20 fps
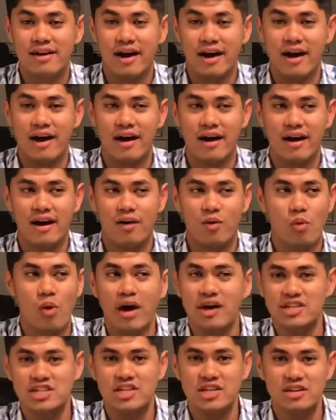uh,
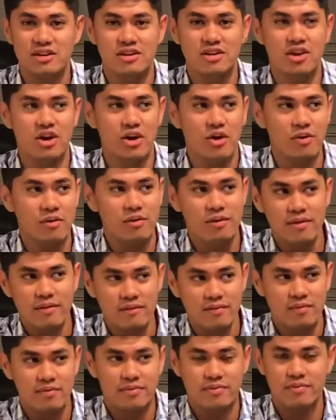watching, you know,
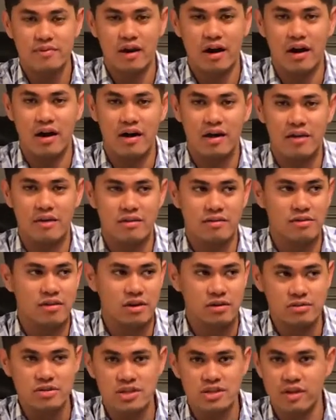uh, you
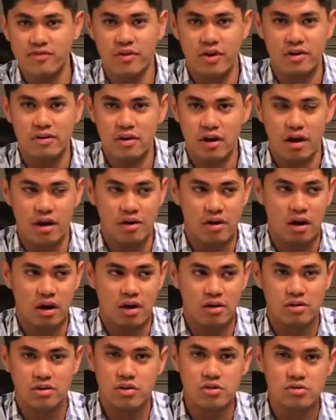know, stuff on, on,
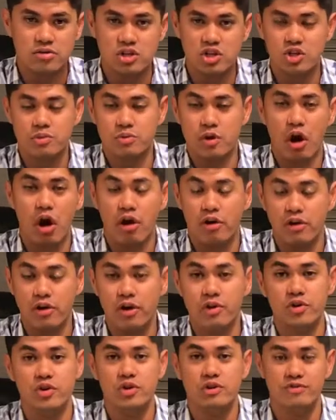on YouTube,
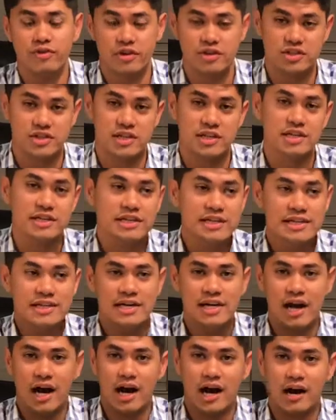Cardone University.
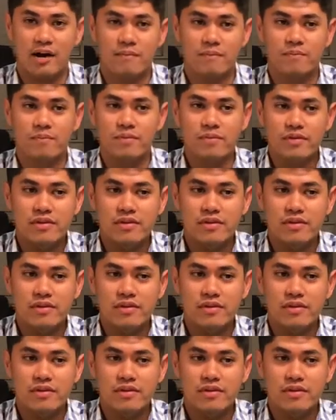Um,